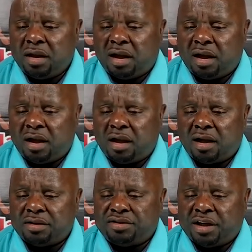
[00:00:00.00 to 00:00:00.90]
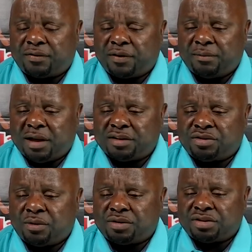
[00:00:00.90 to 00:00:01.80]
Uh, Jeffrey, I'm not
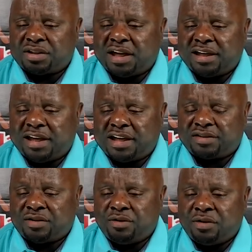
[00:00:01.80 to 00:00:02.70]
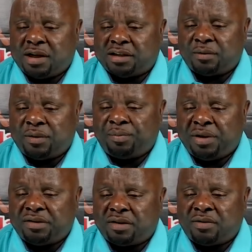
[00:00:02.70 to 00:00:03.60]
sure what you're saying yes to. You're gonna have to
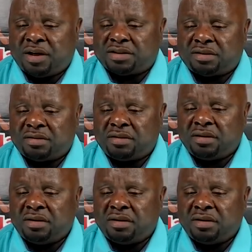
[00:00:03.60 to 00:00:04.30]
repeat the question.